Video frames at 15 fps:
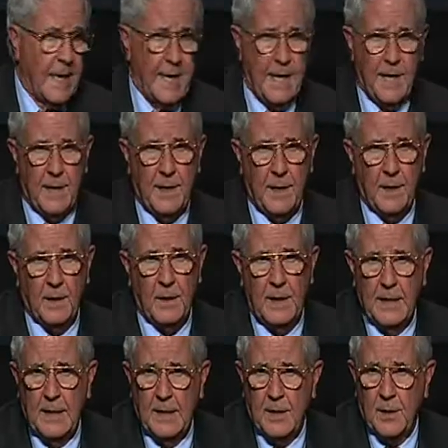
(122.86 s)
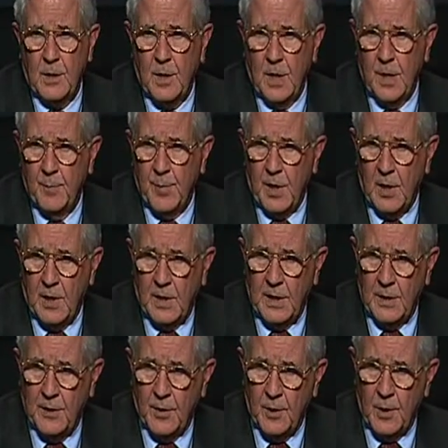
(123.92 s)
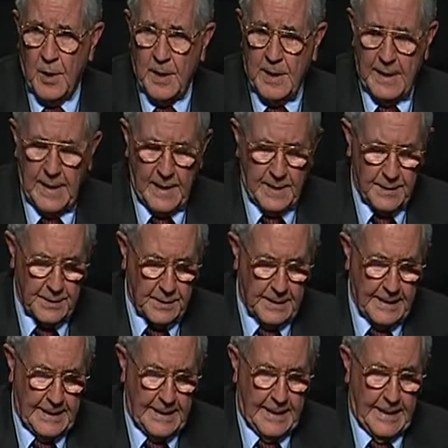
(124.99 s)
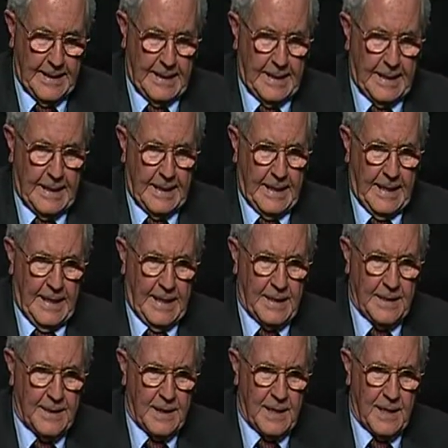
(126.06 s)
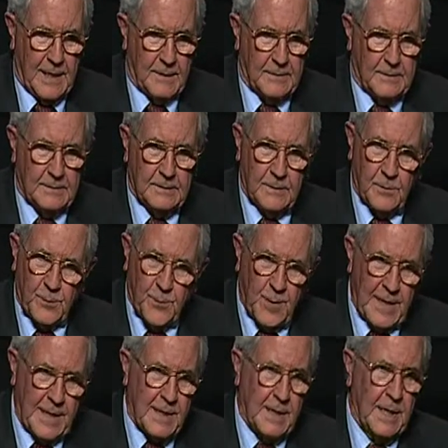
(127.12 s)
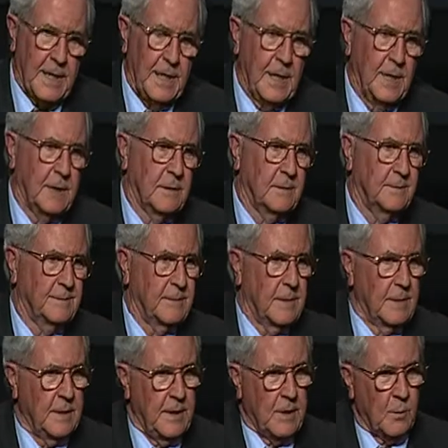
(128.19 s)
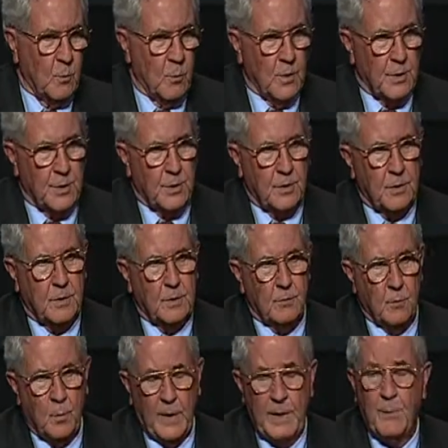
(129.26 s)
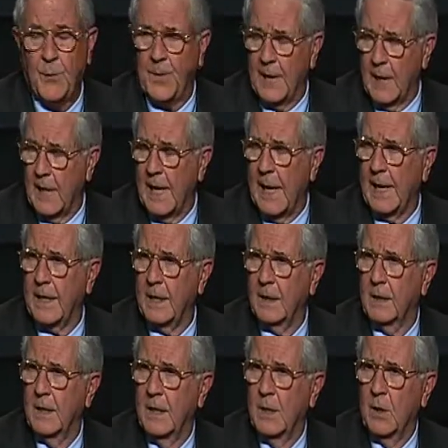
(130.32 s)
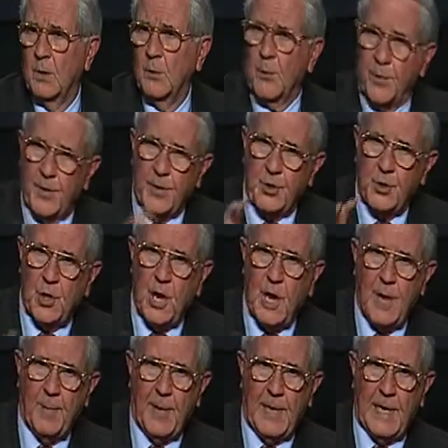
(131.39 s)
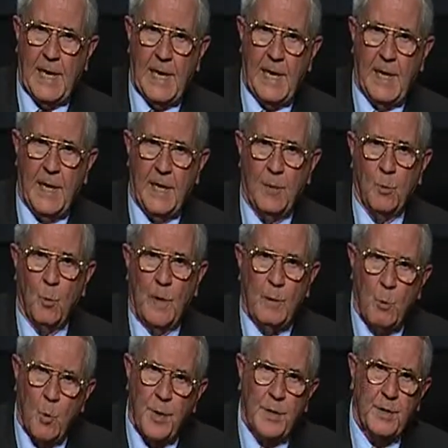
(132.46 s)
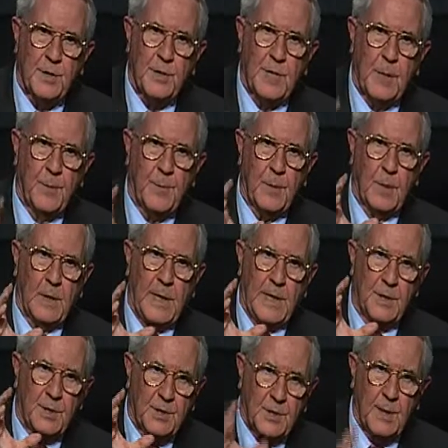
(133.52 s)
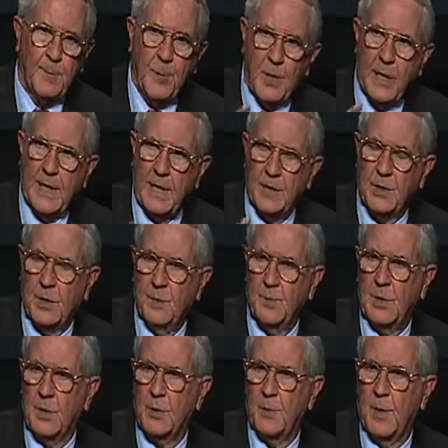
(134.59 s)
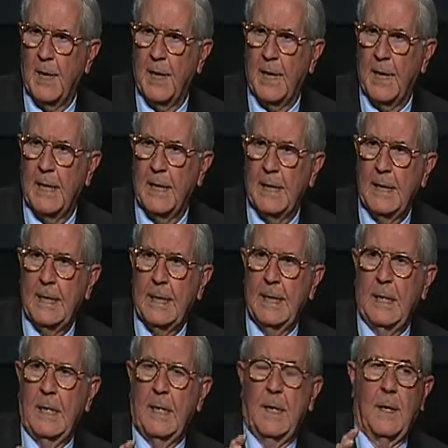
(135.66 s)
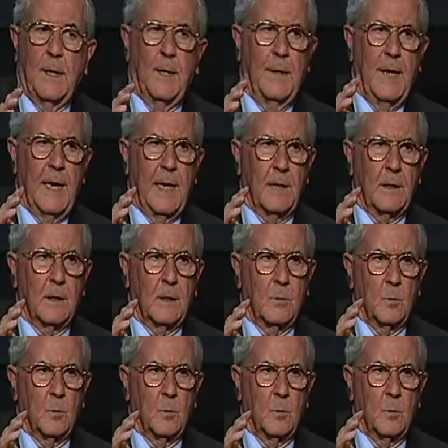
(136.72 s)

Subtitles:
had in Columbia in the early days. And frankly, we felt like for the job at hand, we wanted a simple heads-up display that